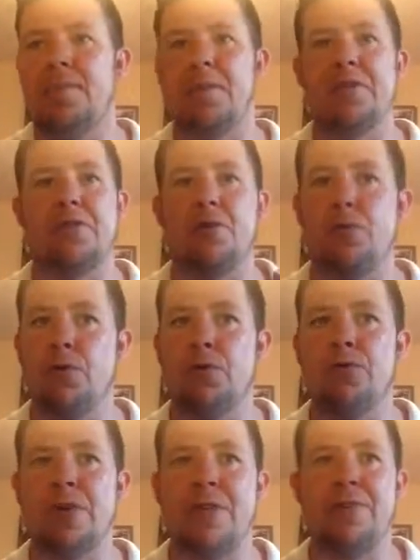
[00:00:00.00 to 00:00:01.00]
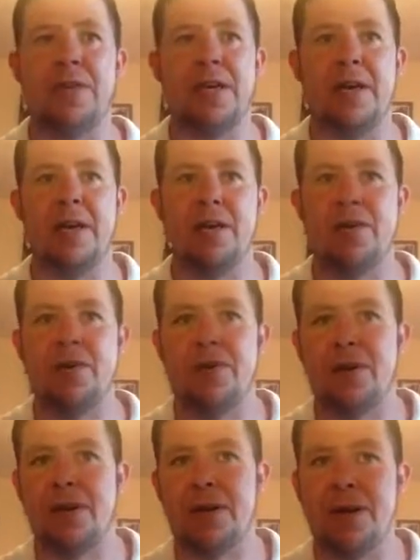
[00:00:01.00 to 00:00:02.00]
There's a cruise every year with
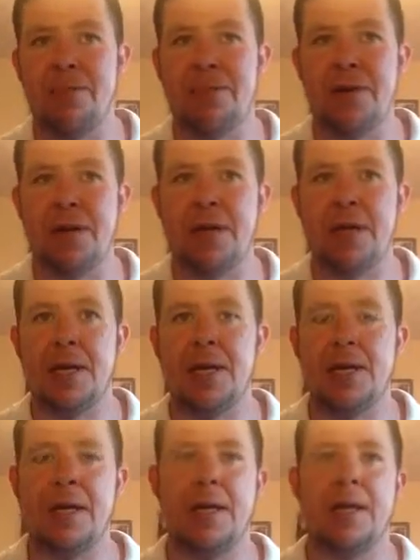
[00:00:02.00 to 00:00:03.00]
our company.